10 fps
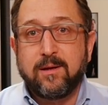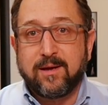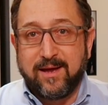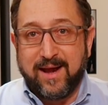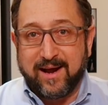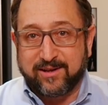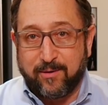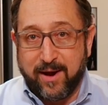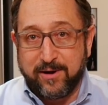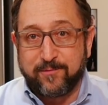connect
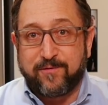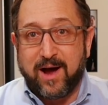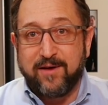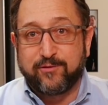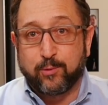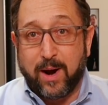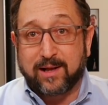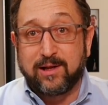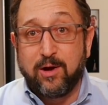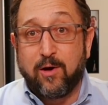our Ender 5
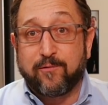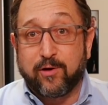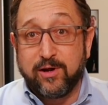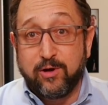directly over a